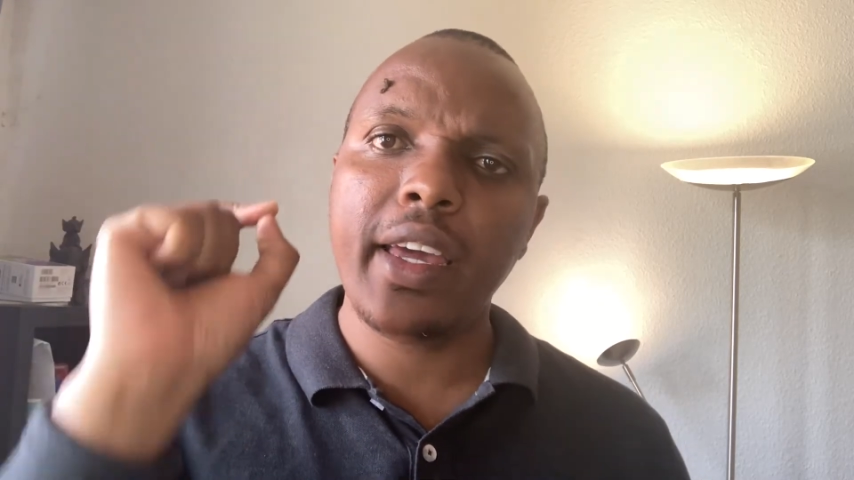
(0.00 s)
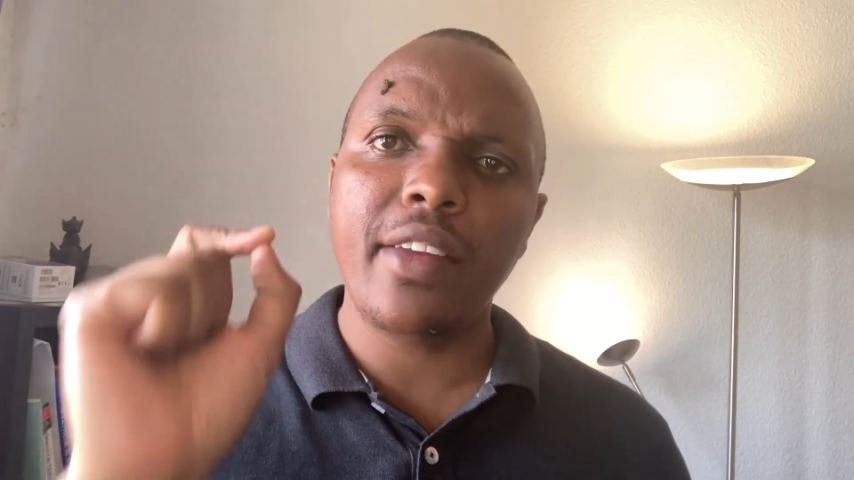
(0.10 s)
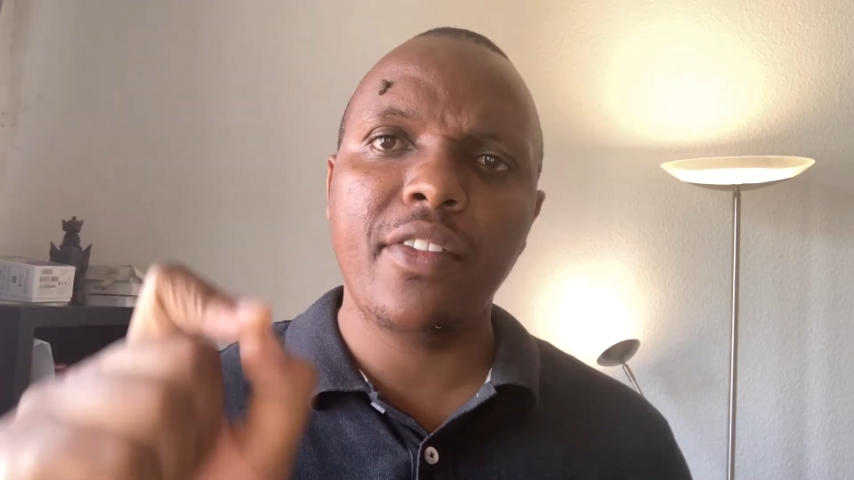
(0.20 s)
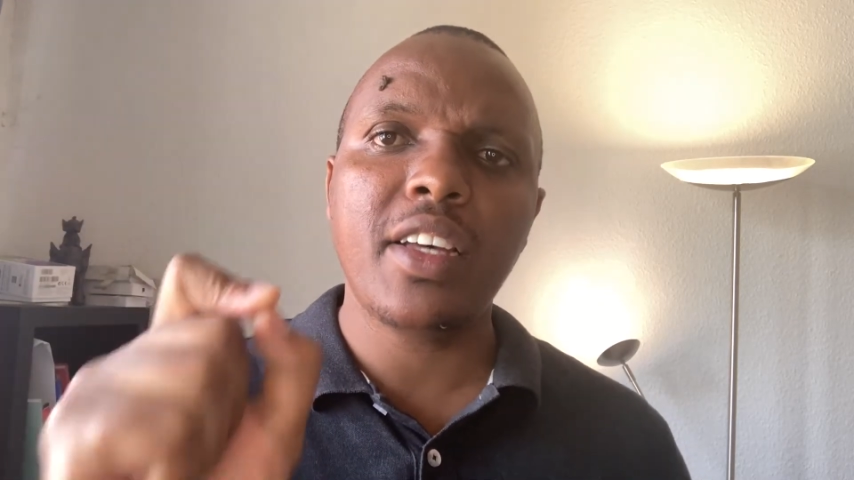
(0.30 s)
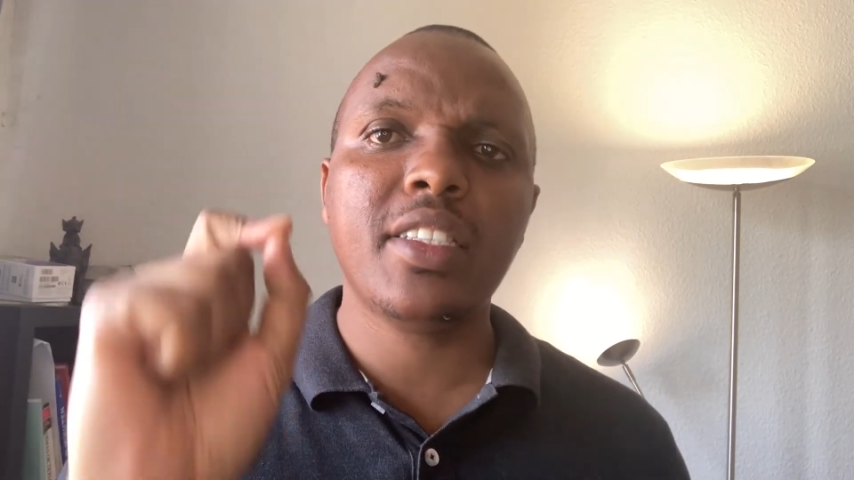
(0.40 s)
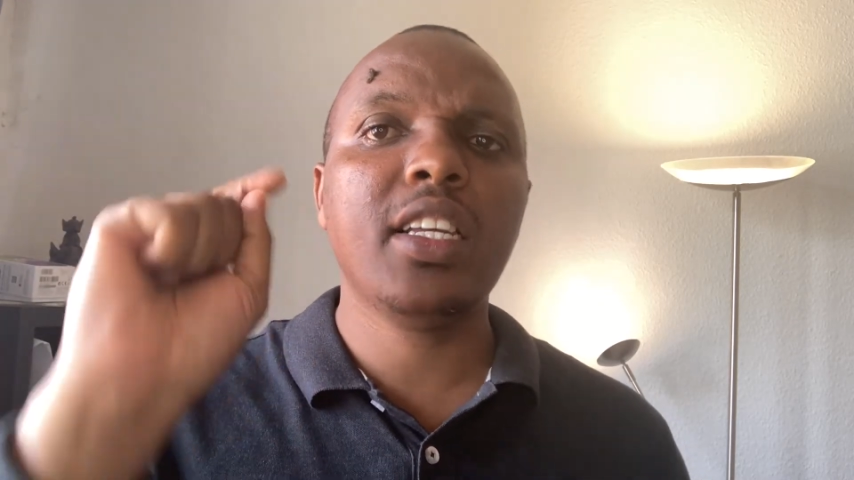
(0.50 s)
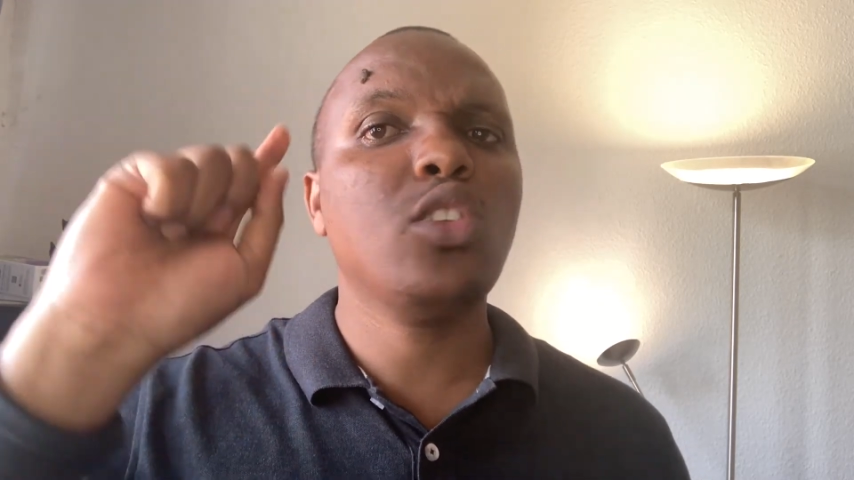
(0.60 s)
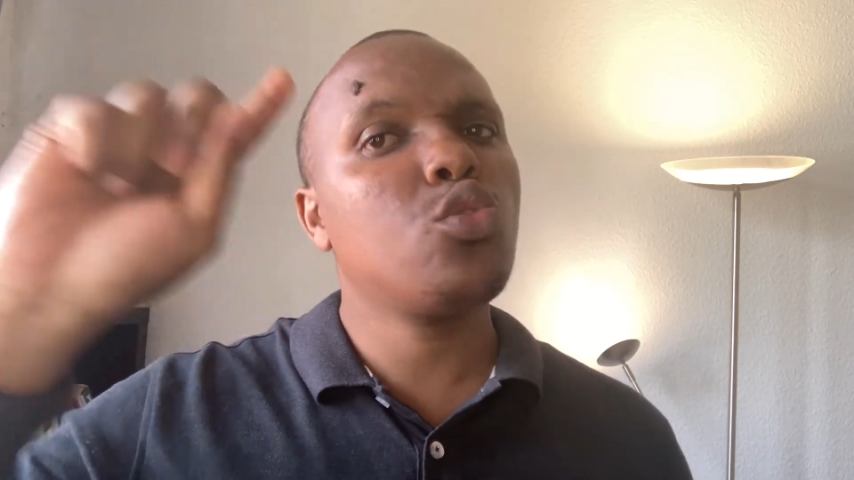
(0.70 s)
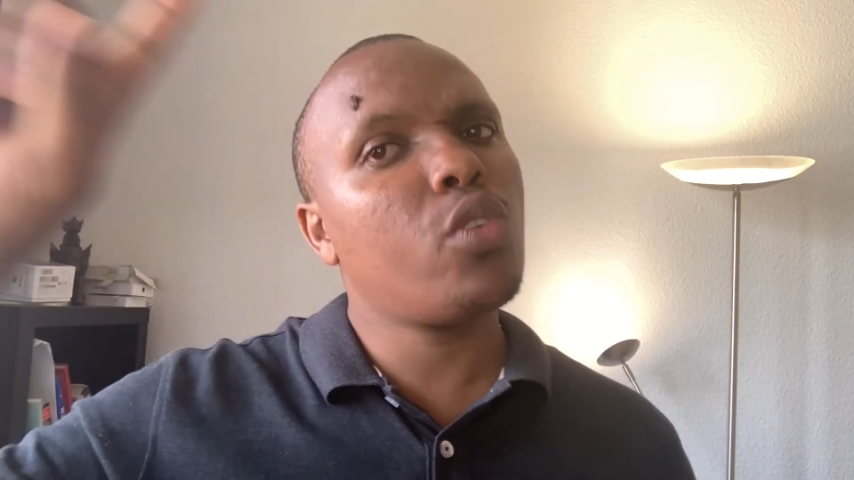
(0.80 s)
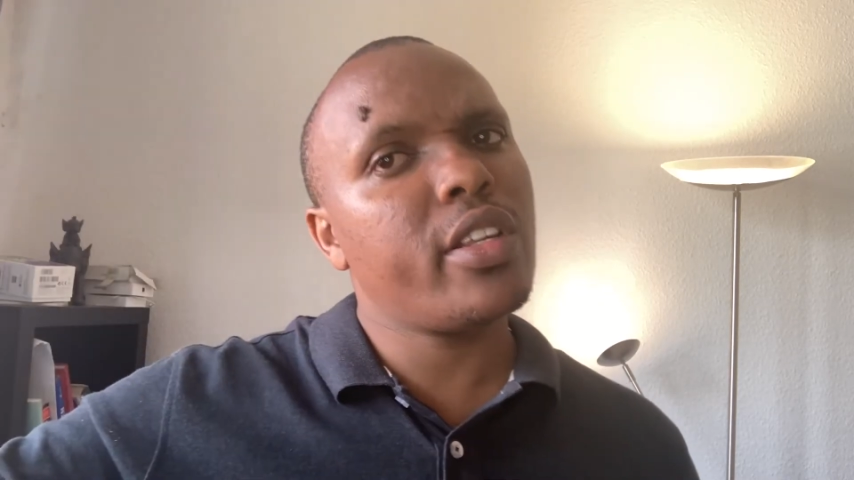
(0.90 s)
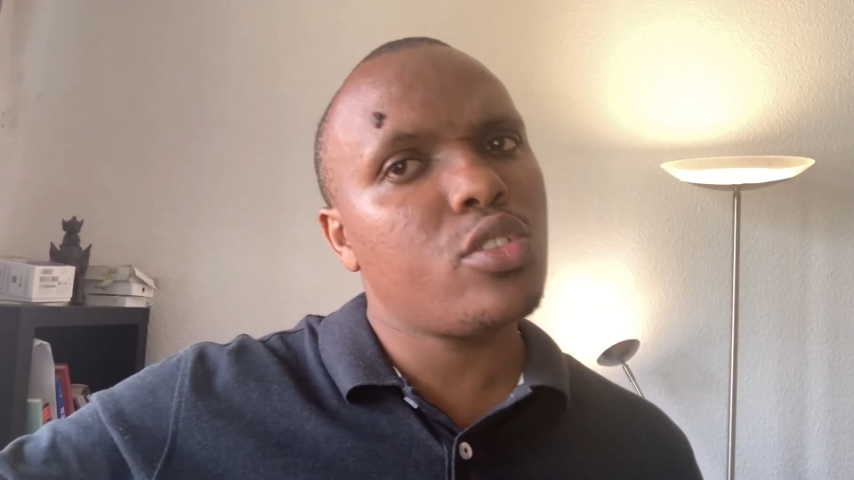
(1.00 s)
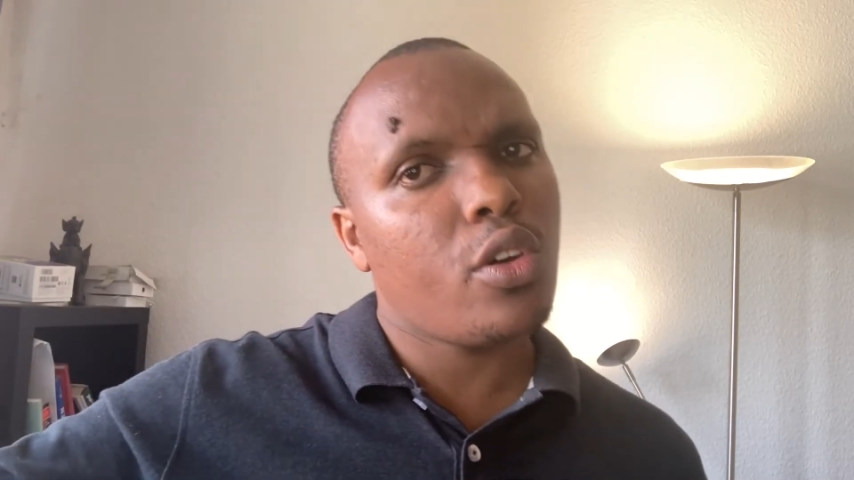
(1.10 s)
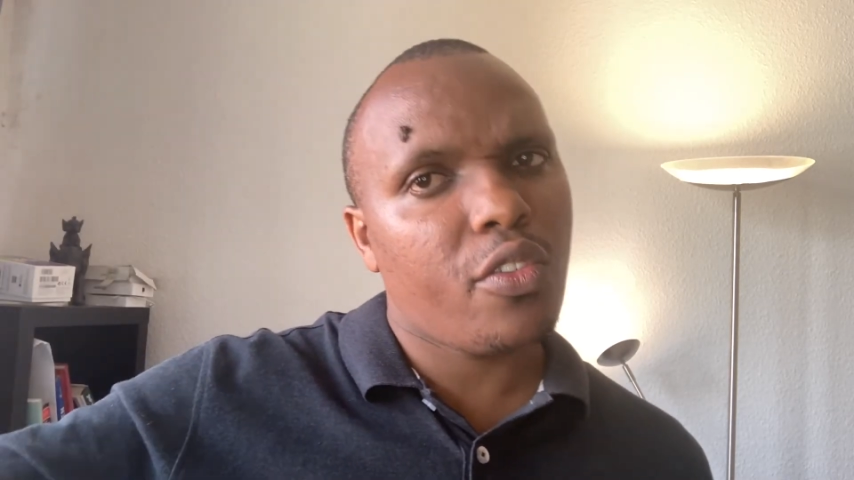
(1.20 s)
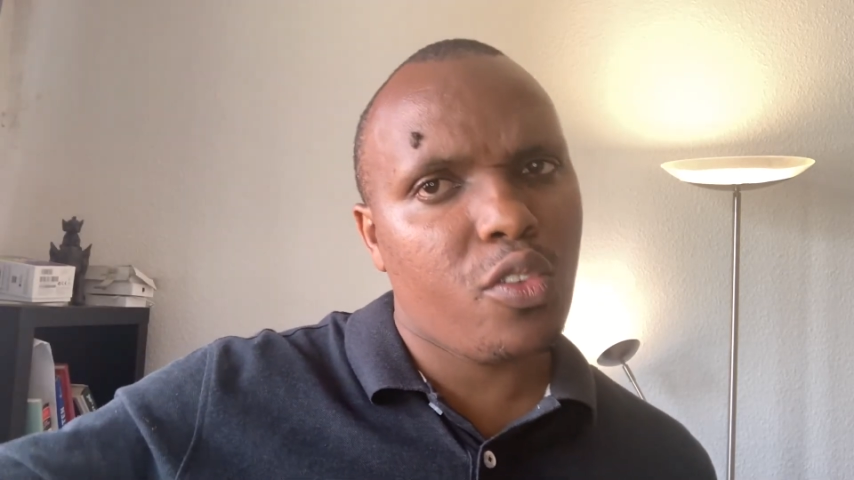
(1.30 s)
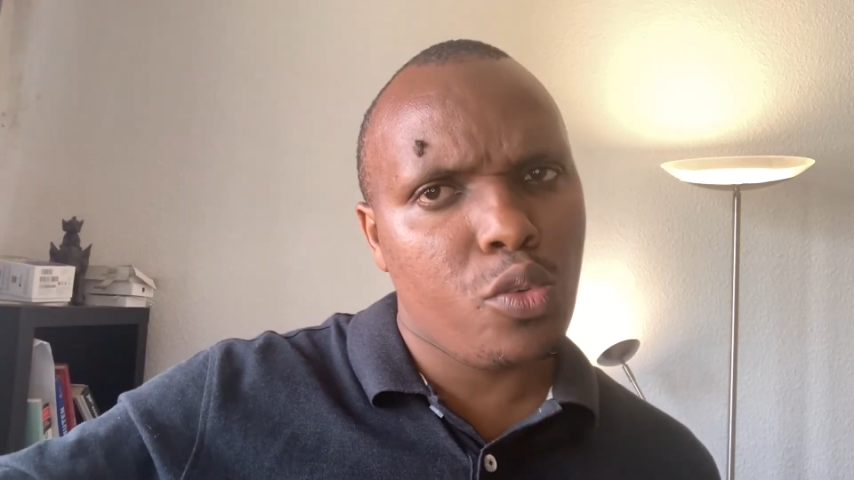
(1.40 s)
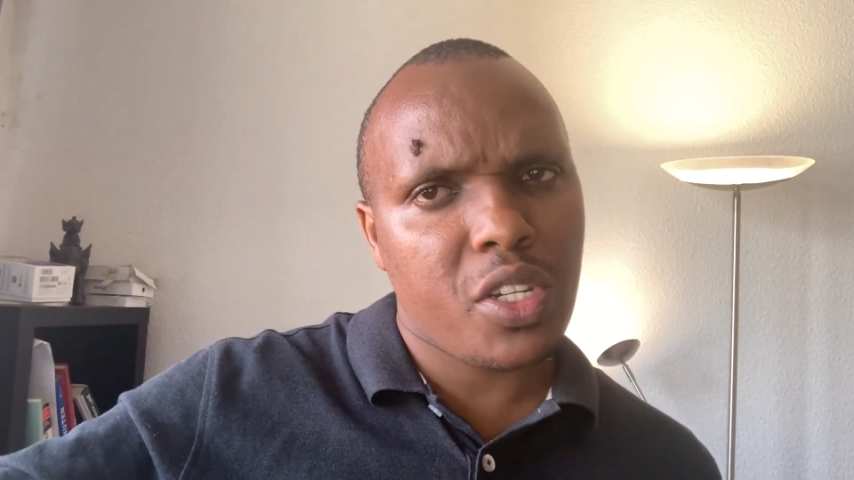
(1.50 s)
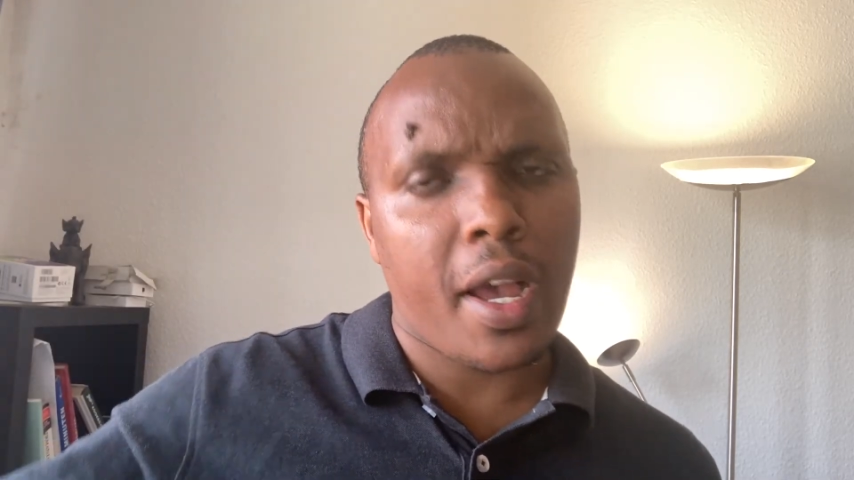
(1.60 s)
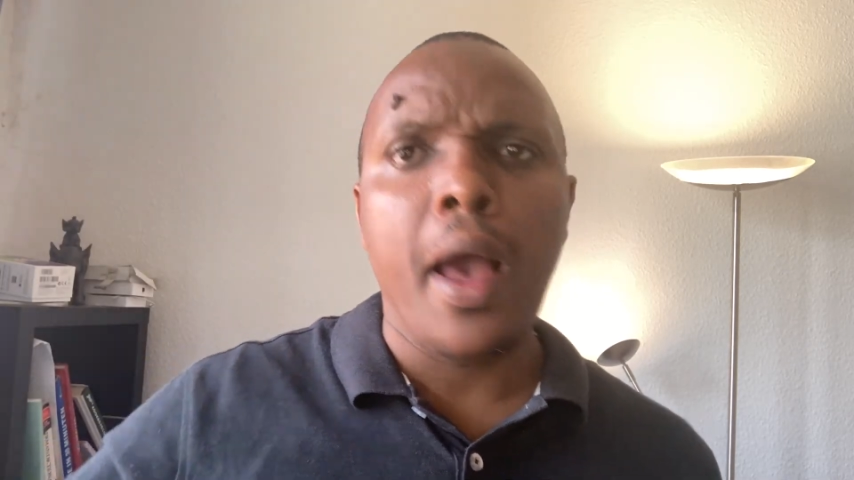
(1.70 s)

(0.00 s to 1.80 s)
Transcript: investing towards your future.